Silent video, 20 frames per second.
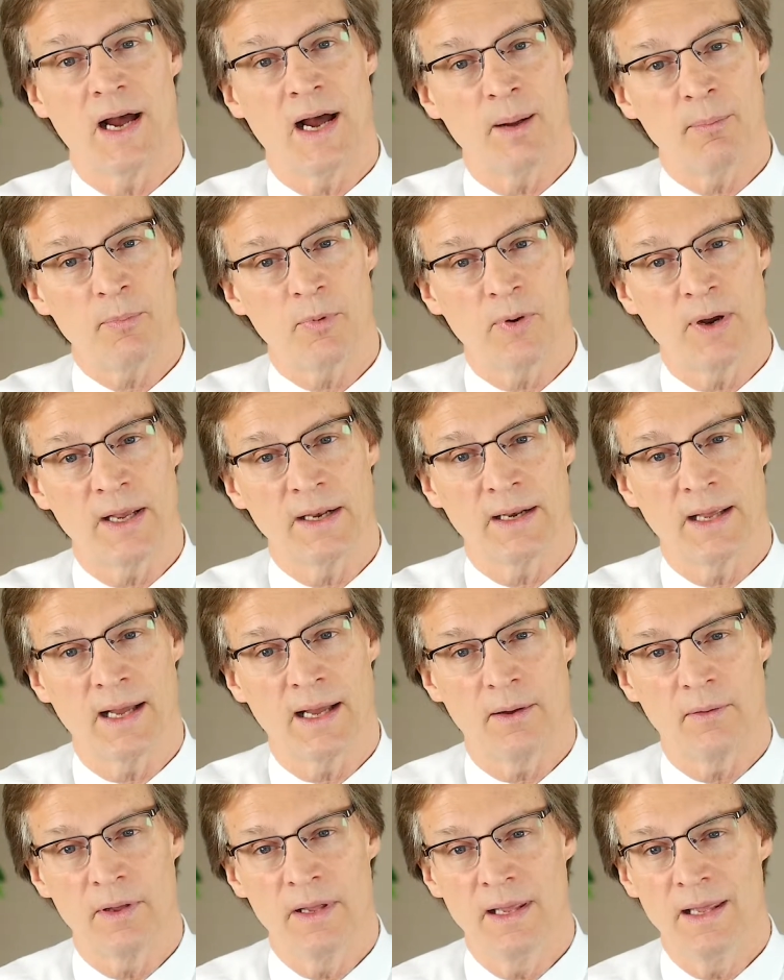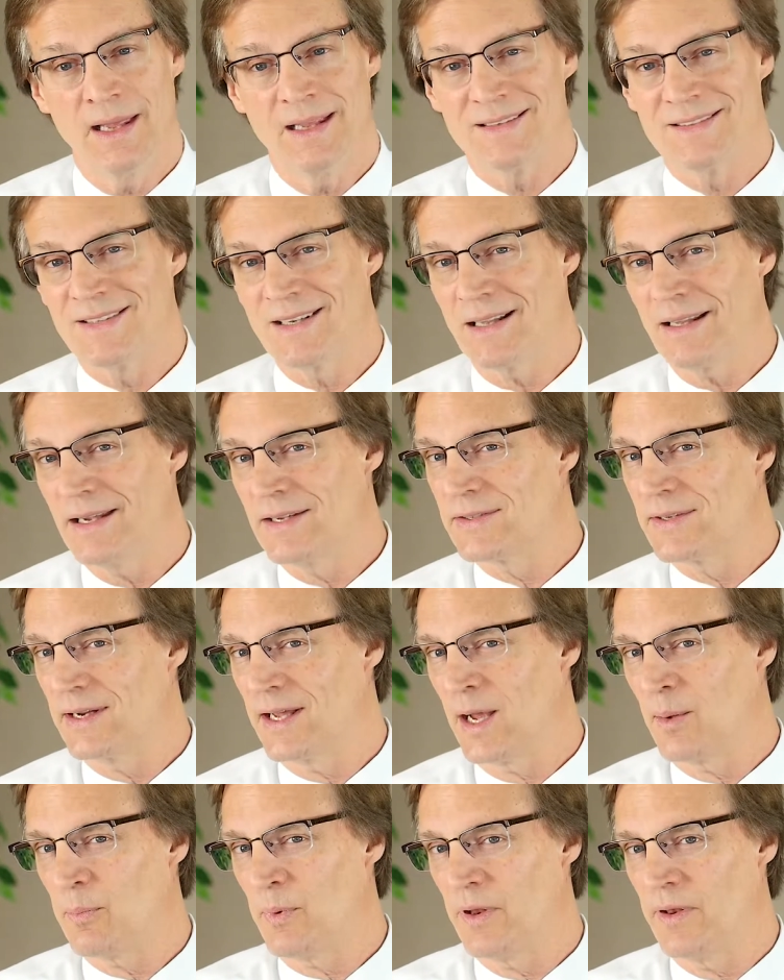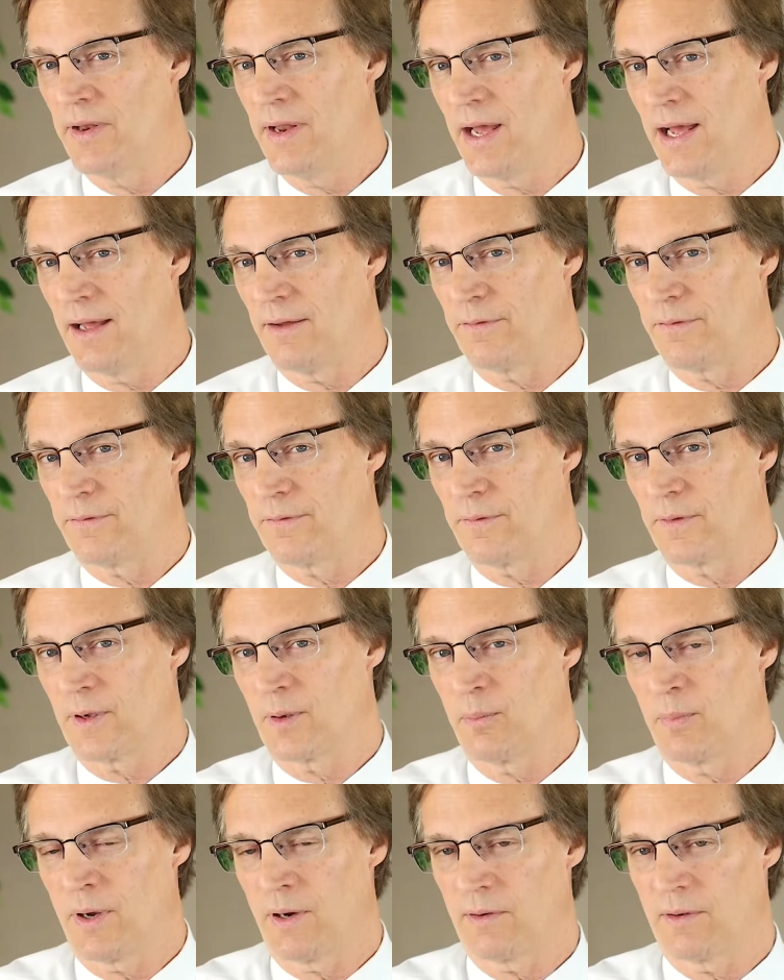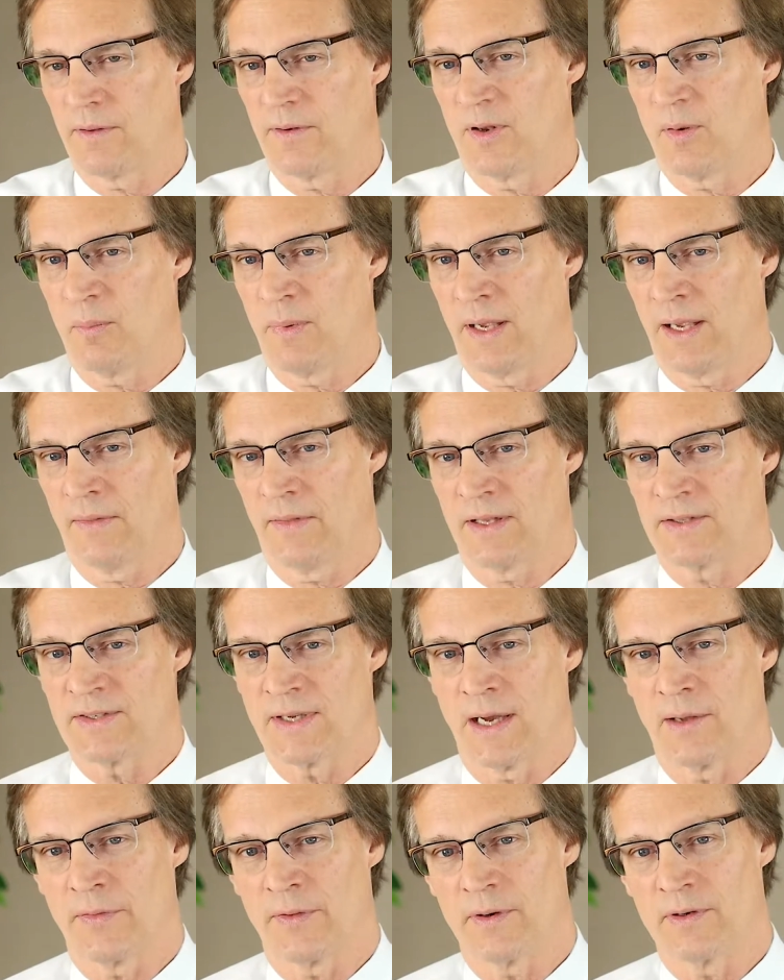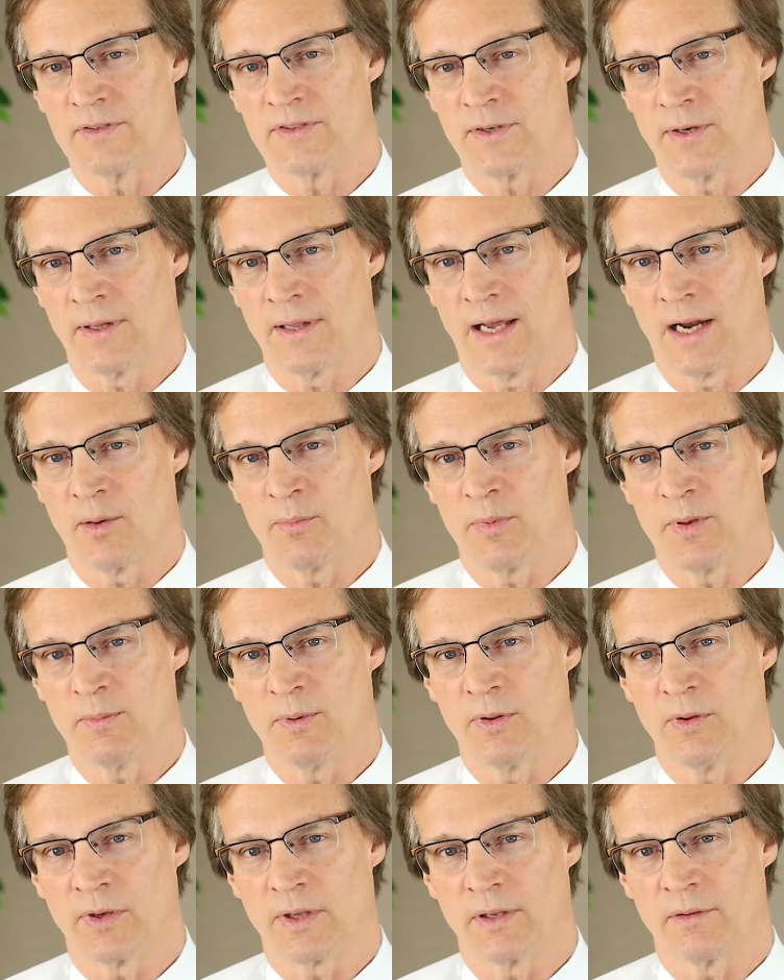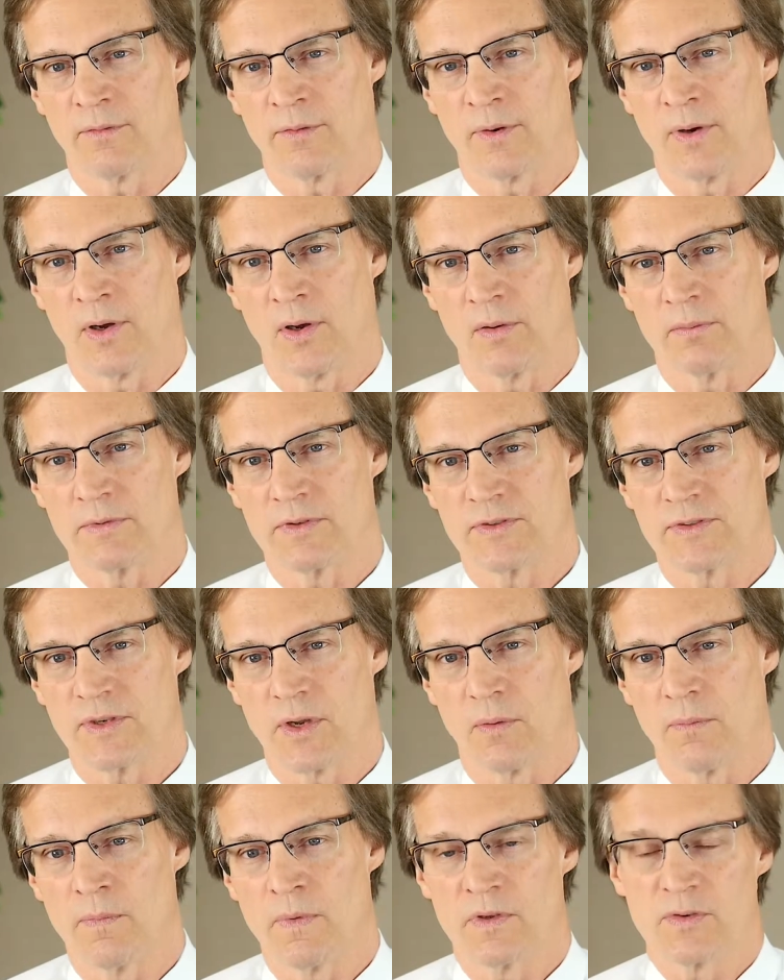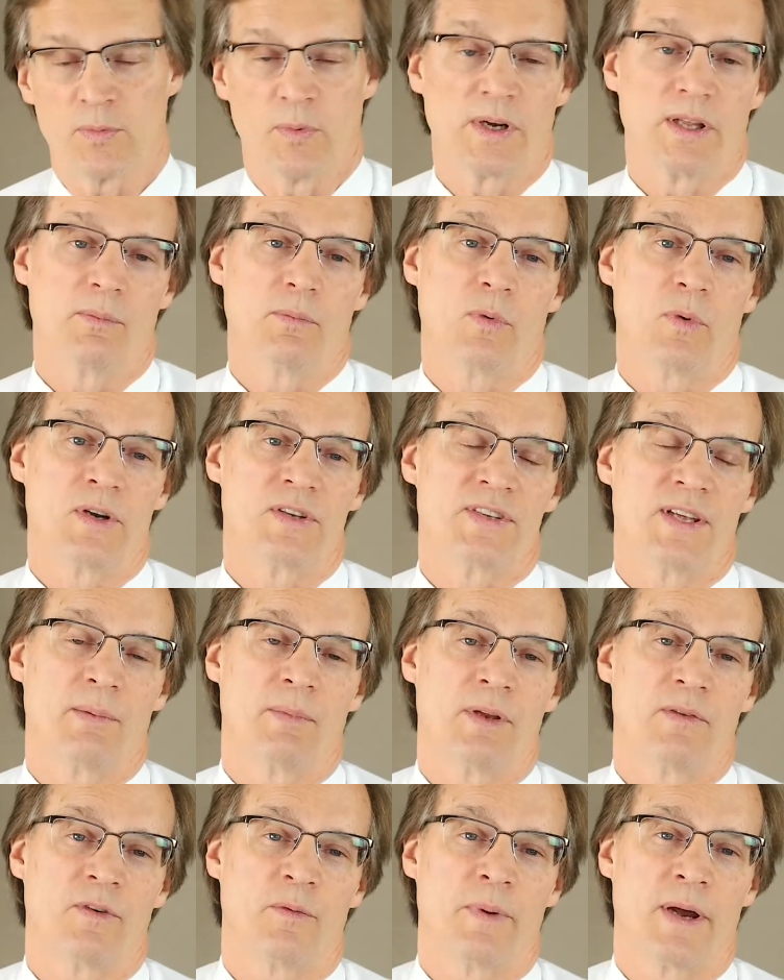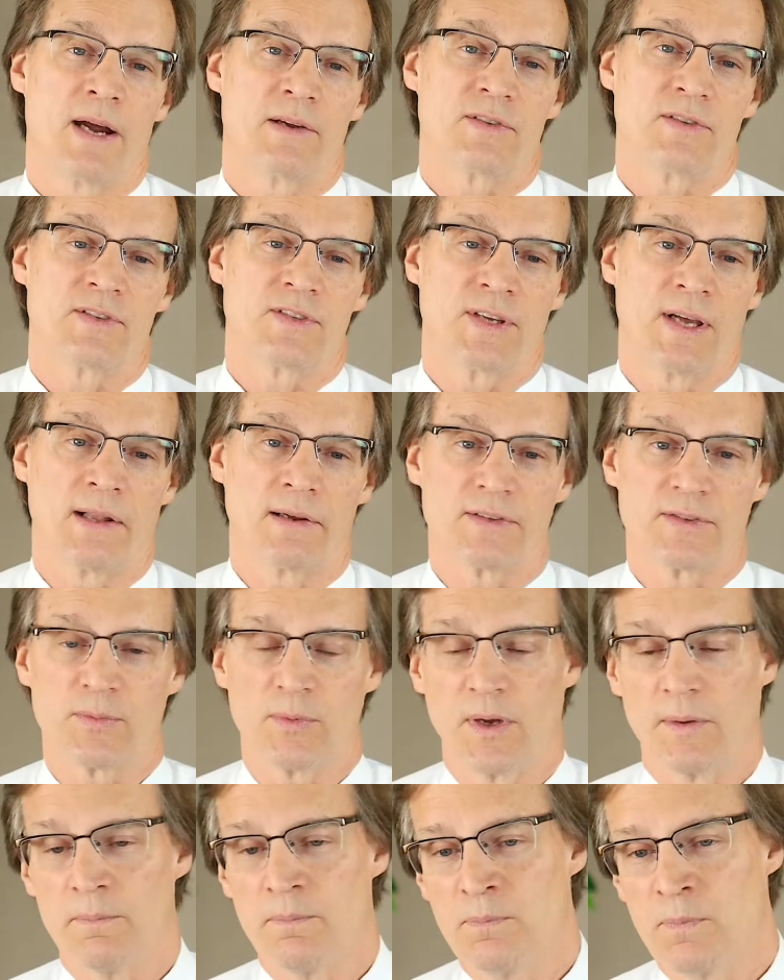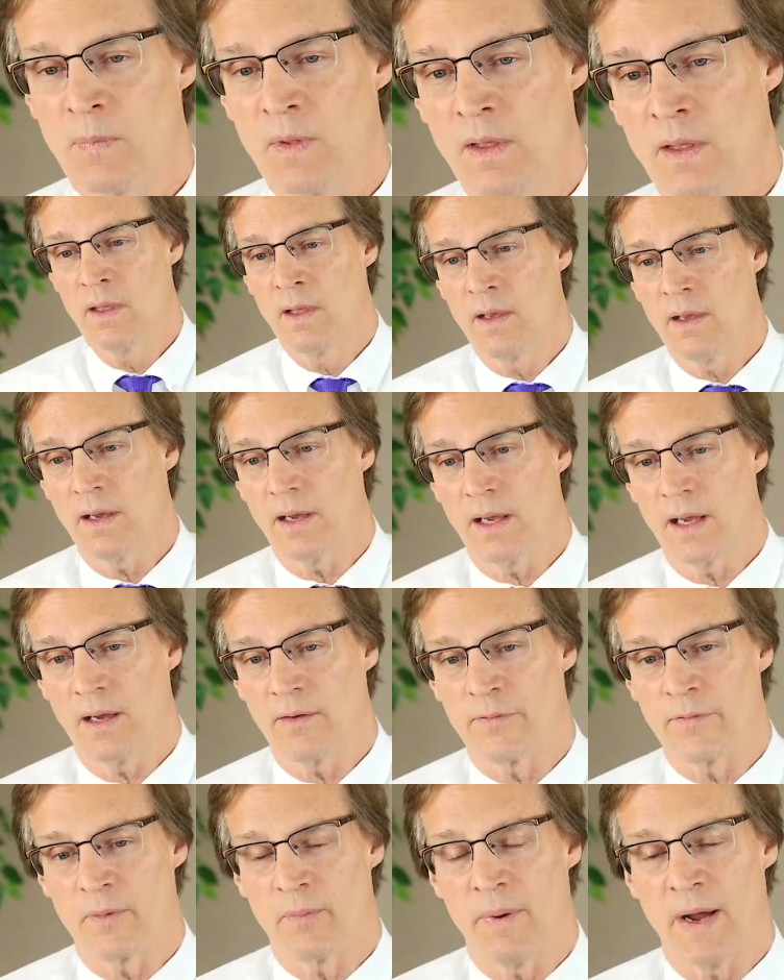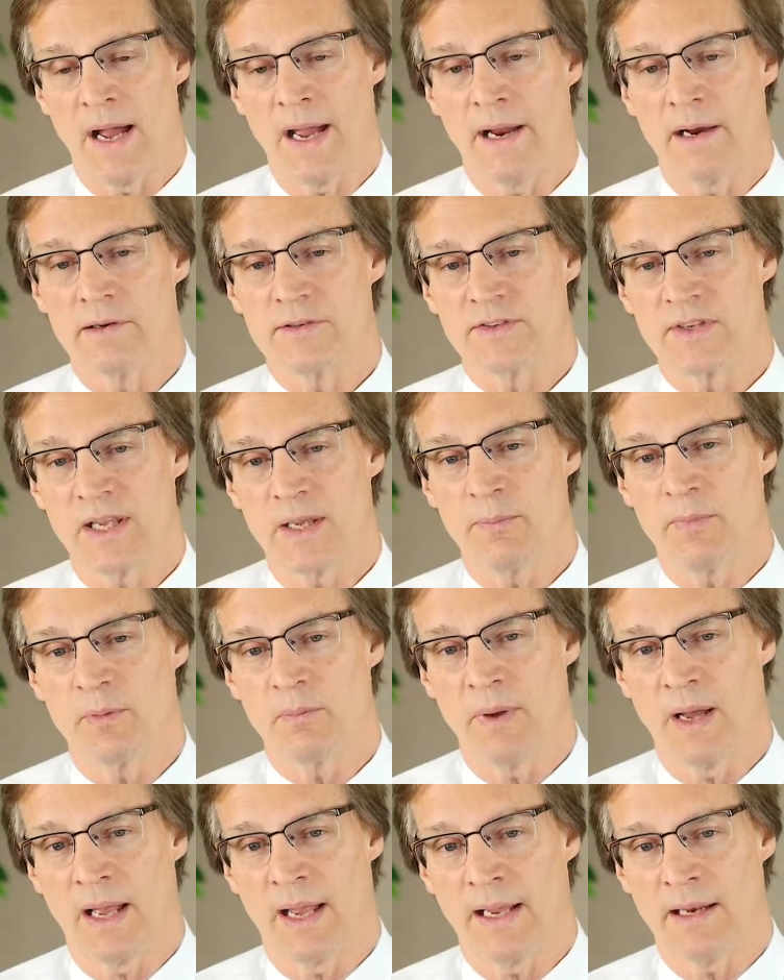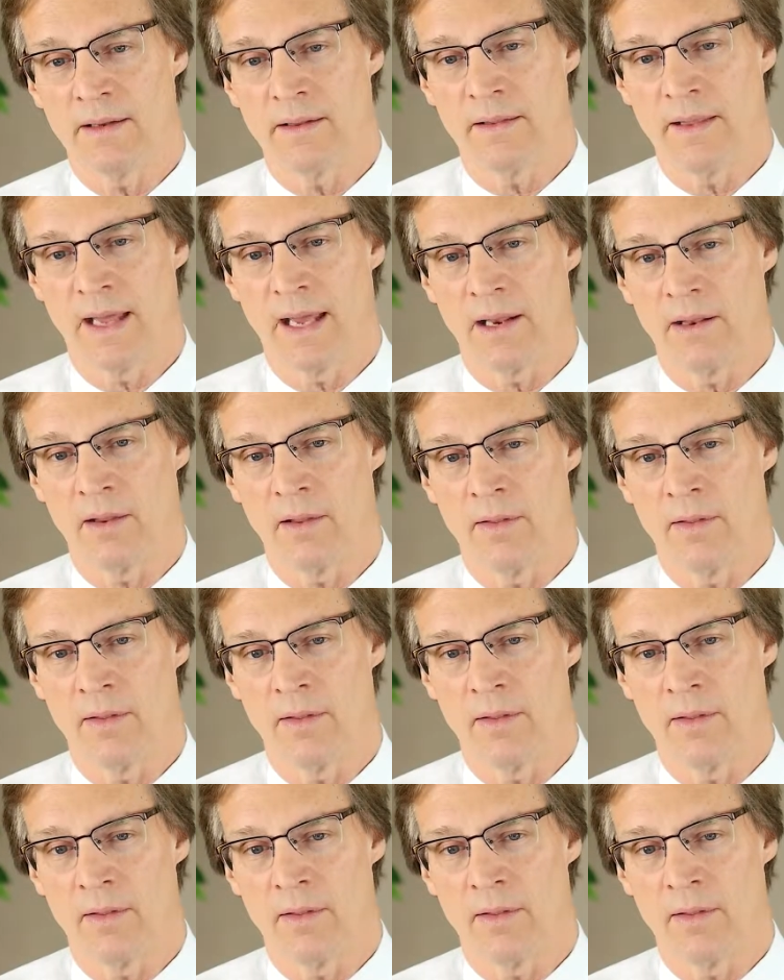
up right now, it still isn't up enough compared to the demand that's out there. There's still a lot of people looking for homes. So what does that mean for buyers and sellers? Well, for buyers, keep in mind that